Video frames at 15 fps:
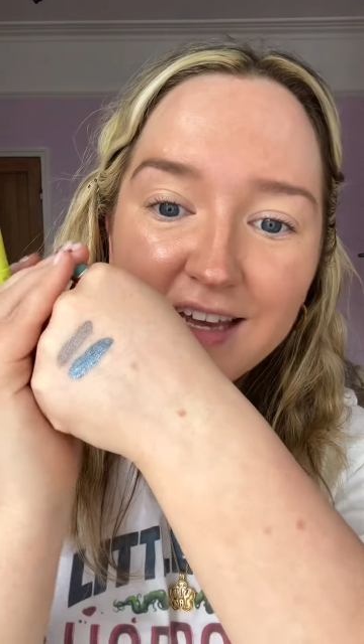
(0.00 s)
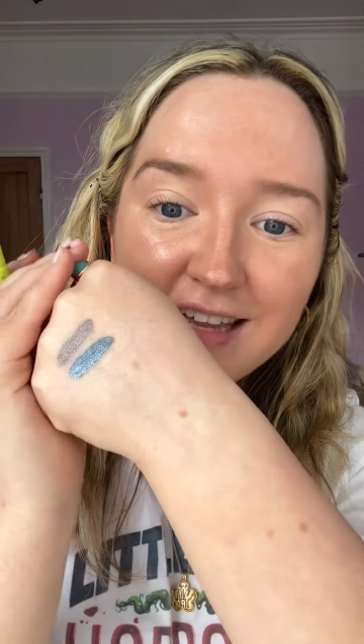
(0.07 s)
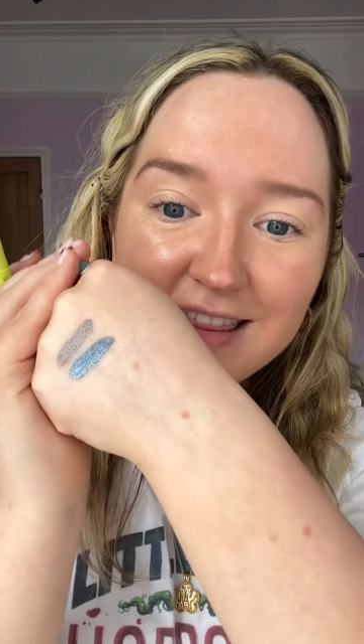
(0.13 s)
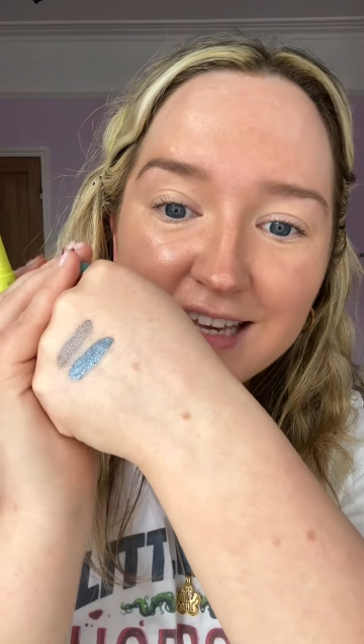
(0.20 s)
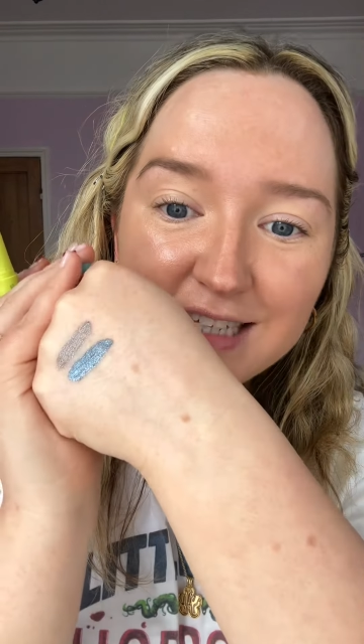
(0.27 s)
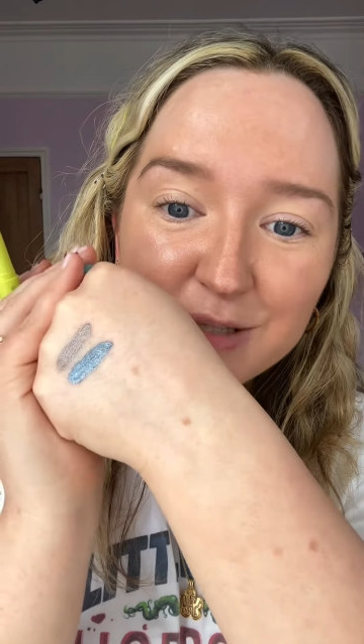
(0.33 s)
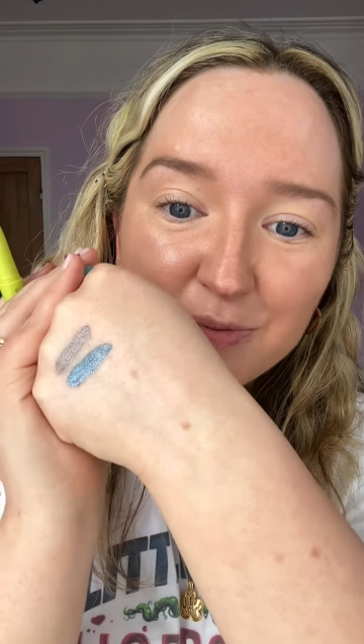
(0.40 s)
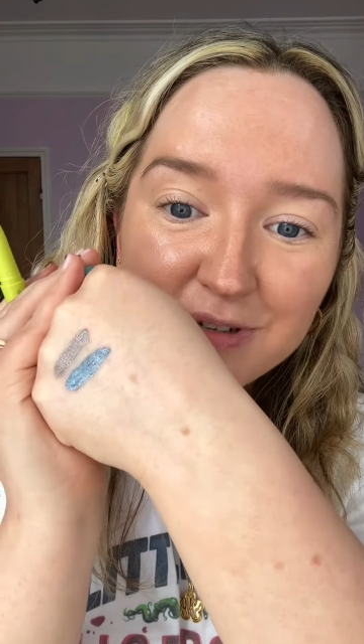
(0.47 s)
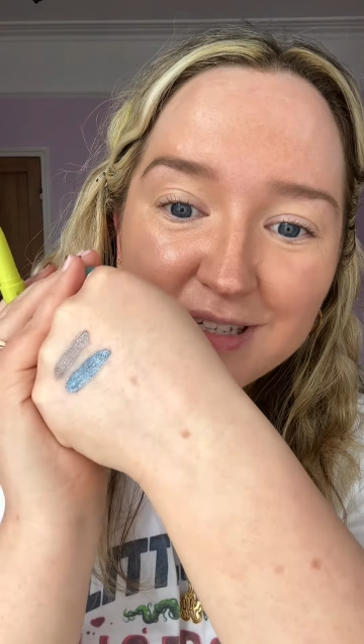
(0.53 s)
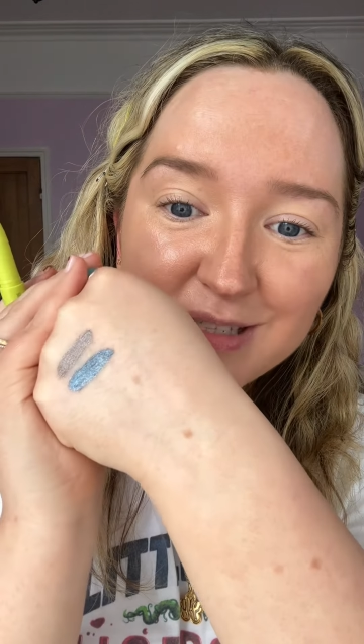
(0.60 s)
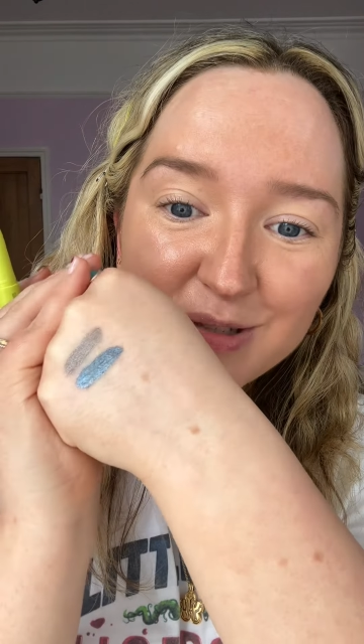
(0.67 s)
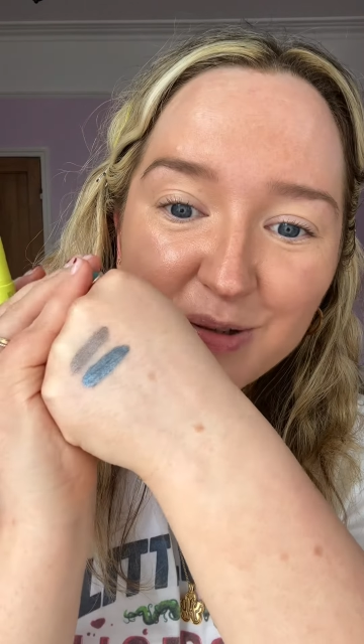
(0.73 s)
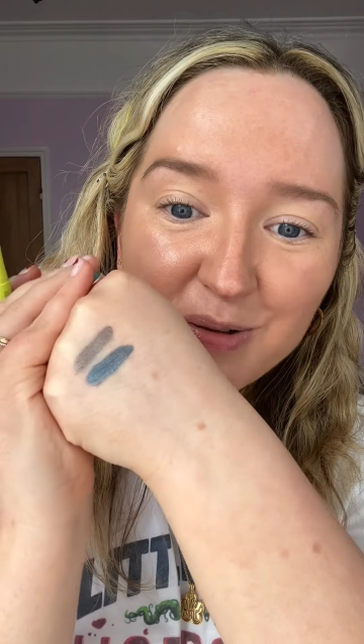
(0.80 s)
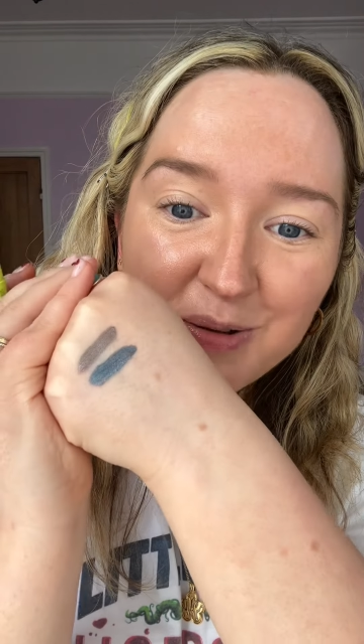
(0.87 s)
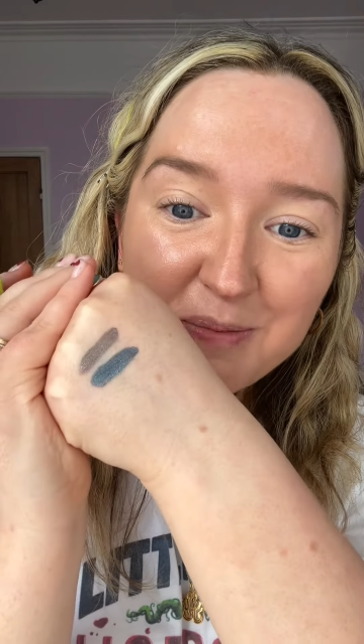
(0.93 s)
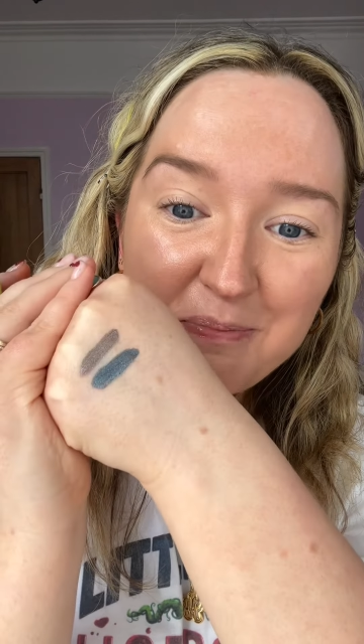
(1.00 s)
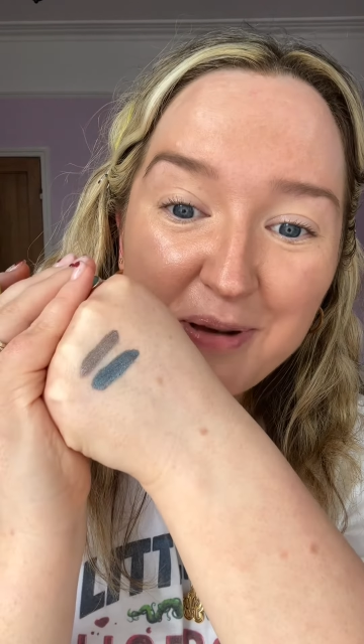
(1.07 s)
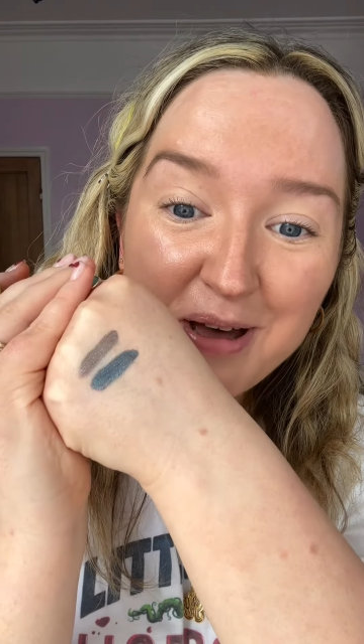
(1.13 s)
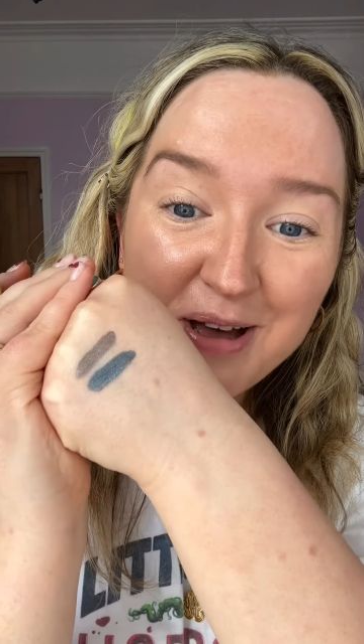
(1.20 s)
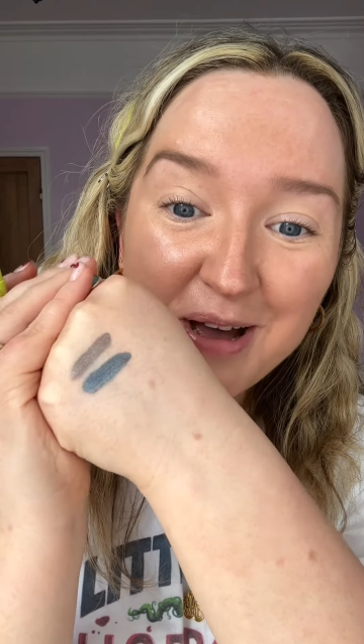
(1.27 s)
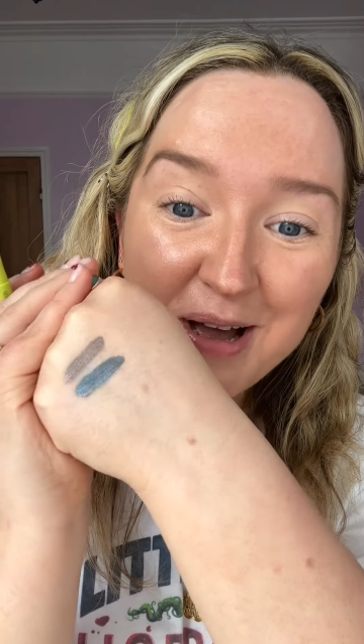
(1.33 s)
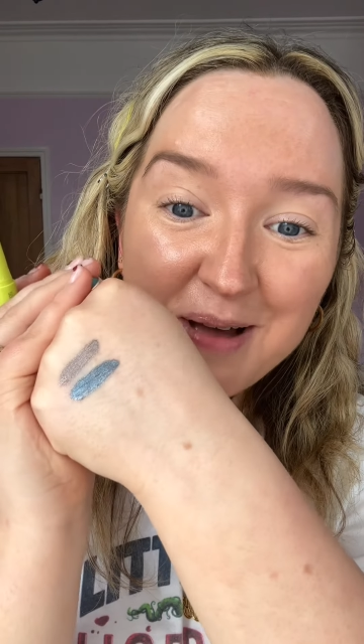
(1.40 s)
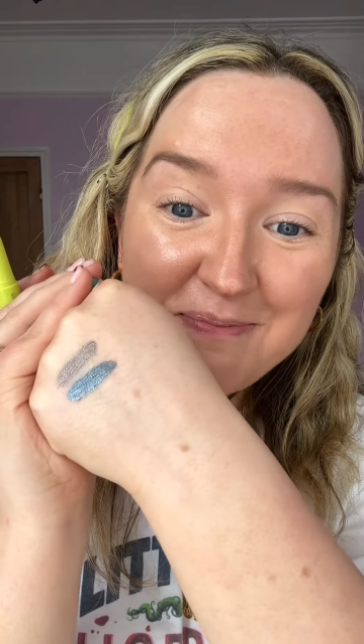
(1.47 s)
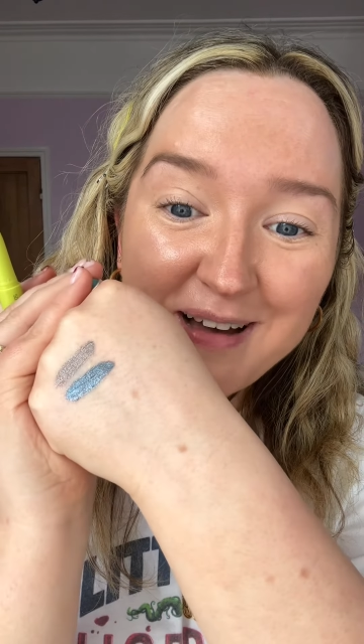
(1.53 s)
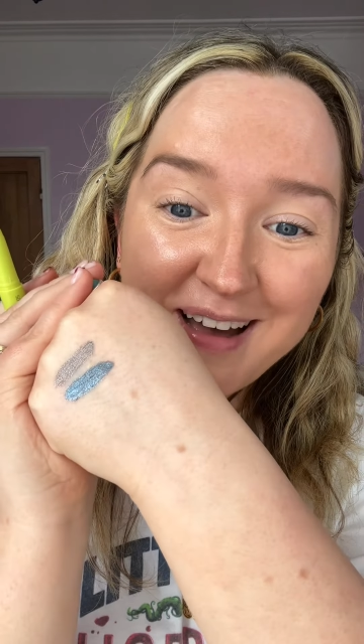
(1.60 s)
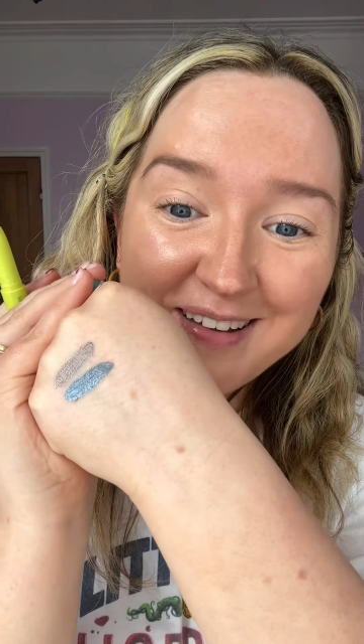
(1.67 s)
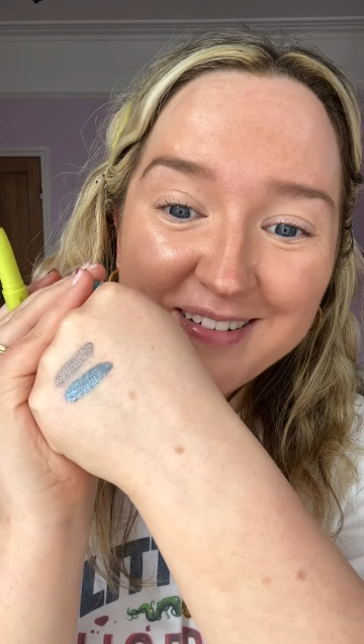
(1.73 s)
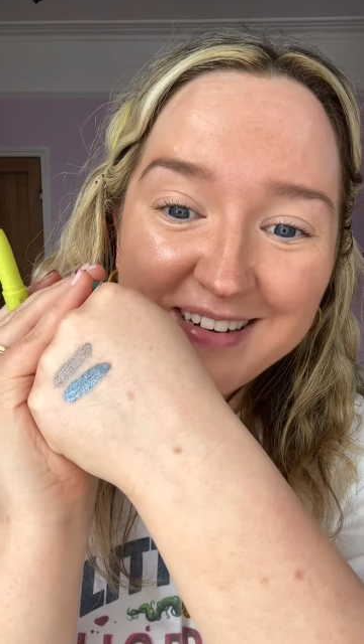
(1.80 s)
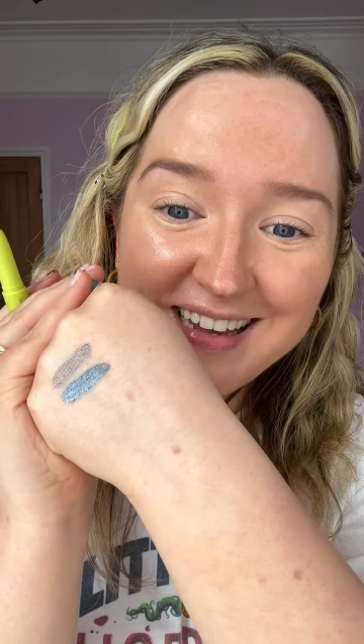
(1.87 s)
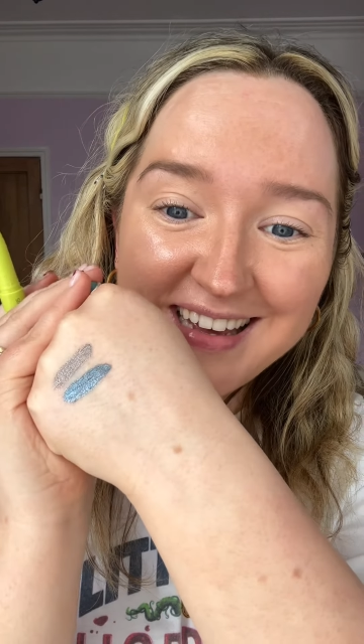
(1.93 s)
This one is called Punk
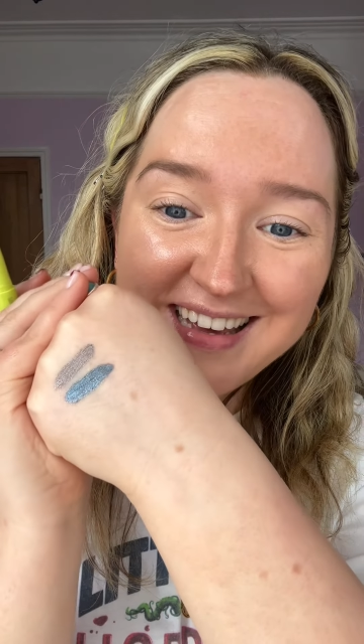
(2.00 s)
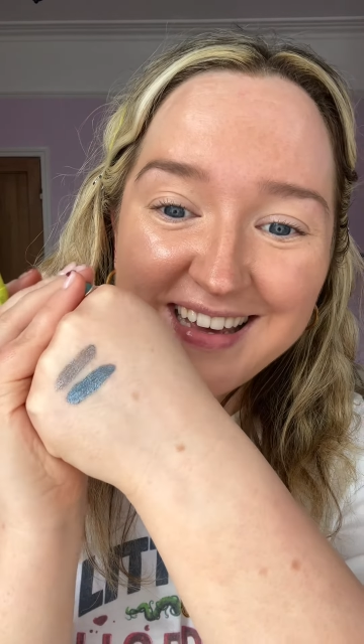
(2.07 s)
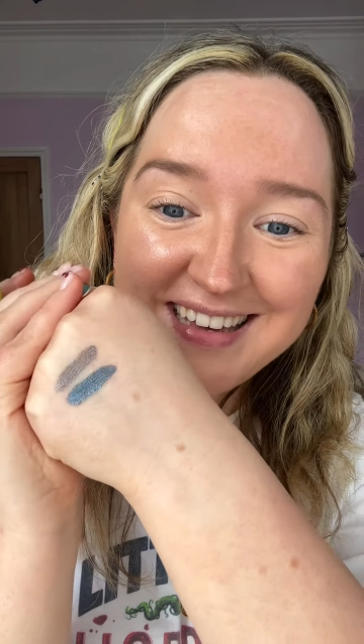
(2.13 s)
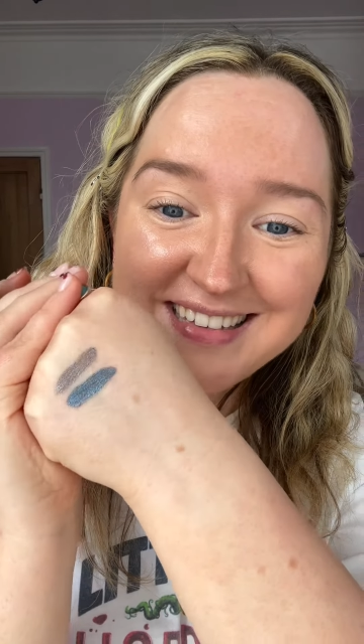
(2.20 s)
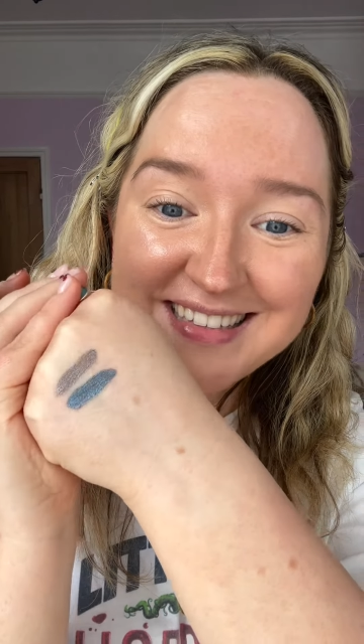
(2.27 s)
Pony,